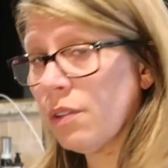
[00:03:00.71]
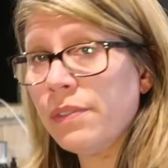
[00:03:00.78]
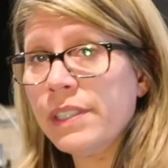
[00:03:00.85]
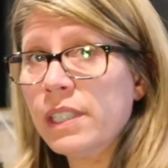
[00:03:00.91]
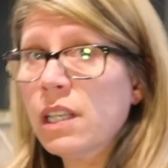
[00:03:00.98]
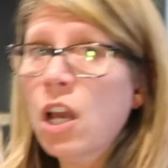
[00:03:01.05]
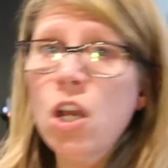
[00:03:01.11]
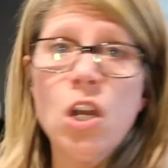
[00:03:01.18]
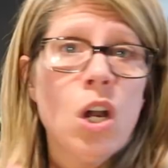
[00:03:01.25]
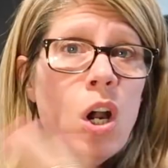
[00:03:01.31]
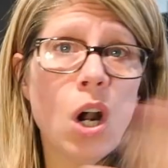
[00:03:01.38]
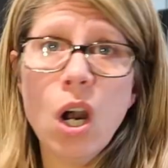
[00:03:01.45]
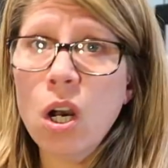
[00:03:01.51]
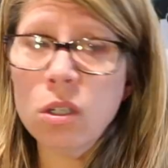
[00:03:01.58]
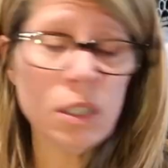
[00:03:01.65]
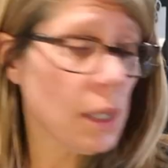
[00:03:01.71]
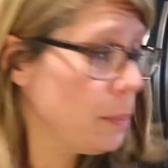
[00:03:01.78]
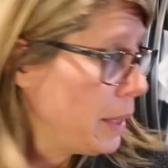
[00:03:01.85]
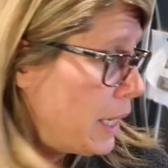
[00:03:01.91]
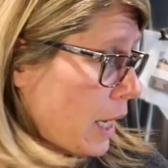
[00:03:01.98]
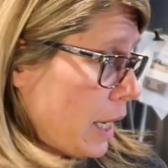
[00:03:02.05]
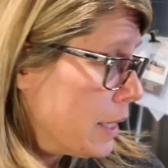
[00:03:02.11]
service only
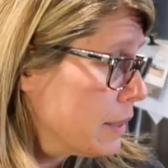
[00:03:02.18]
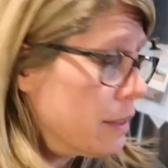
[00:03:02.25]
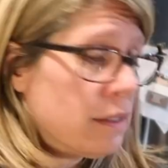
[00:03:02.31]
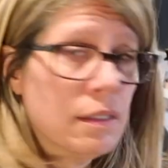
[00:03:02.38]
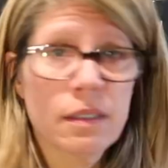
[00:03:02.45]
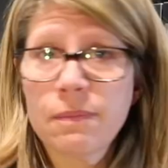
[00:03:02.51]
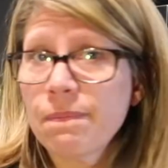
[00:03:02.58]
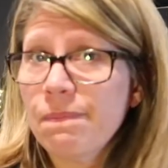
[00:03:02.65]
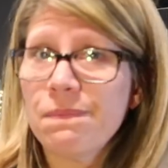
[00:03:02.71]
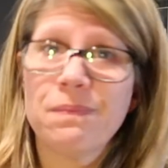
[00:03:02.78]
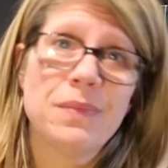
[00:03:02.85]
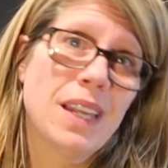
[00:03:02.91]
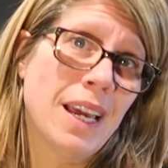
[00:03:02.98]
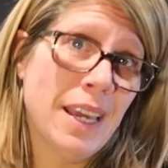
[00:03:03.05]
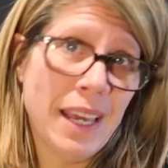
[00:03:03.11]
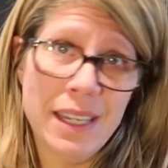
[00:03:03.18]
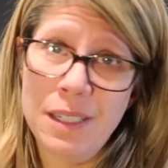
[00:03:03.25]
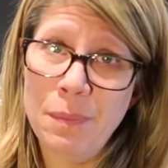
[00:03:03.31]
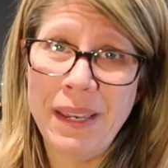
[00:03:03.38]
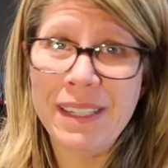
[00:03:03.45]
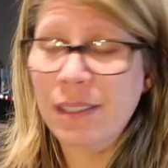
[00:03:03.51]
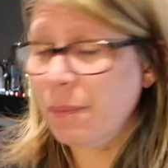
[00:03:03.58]
because I had
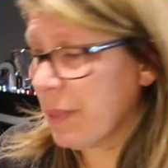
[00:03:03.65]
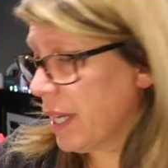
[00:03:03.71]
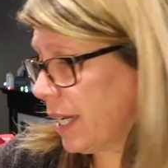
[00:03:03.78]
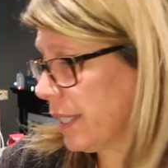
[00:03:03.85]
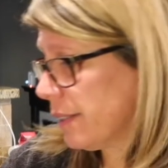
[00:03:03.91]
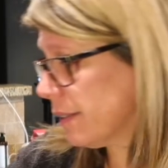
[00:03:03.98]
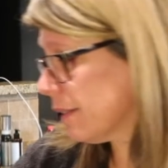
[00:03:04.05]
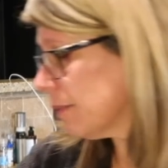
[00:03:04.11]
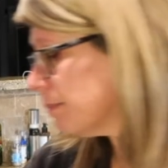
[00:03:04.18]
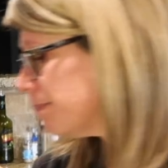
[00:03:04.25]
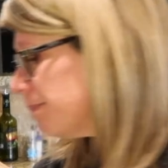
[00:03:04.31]
to make some cuts.